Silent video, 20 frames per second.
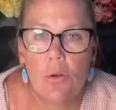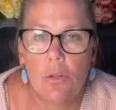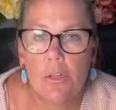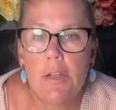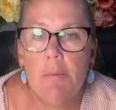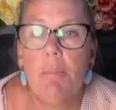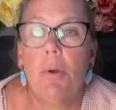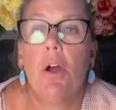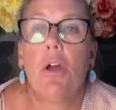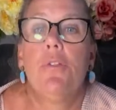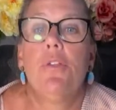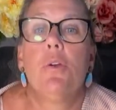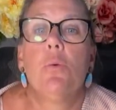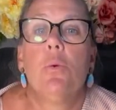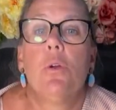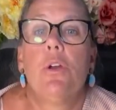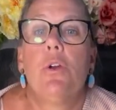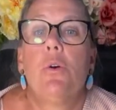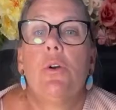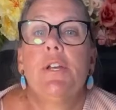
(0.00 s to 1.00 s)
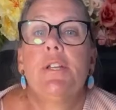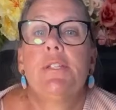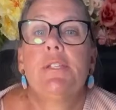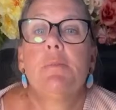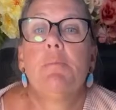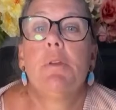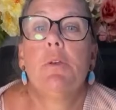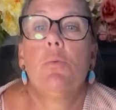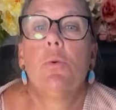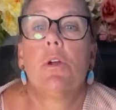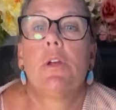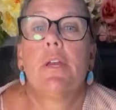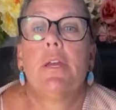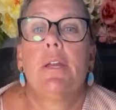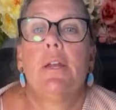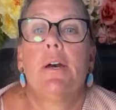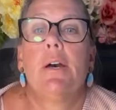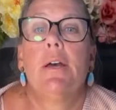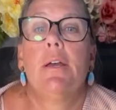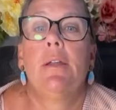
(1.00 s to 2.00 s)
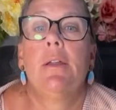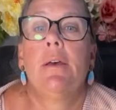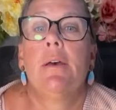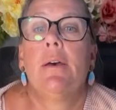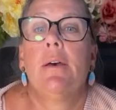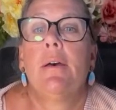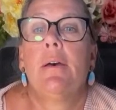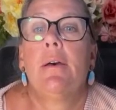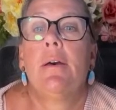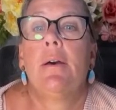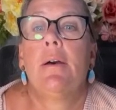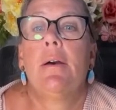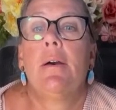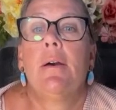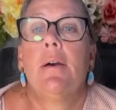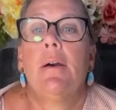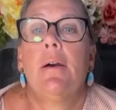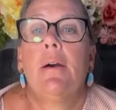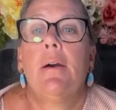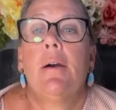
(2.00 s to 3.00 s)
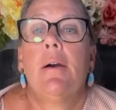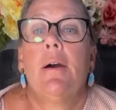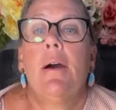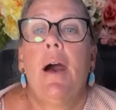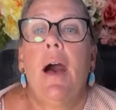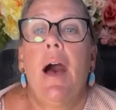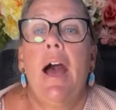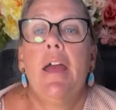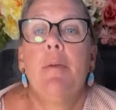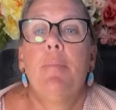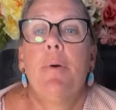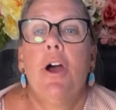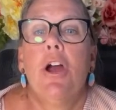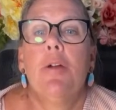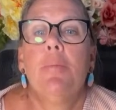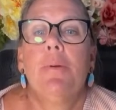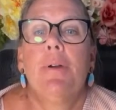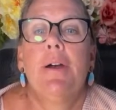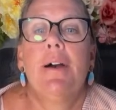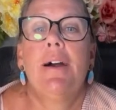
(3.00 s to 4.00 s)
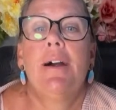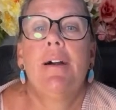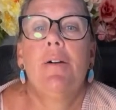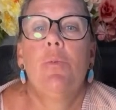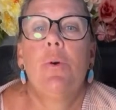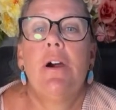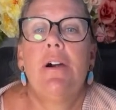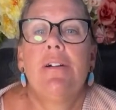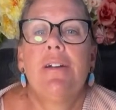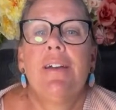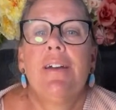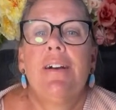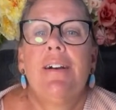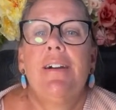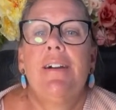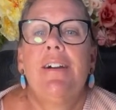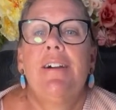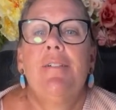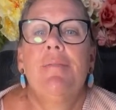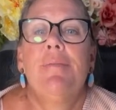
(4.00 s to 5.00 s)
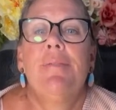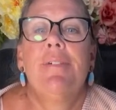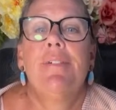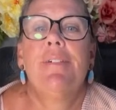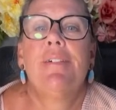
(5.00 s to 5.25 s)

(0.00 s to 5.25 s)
only bar that we're going to be working on. Hi Barbara, welcome.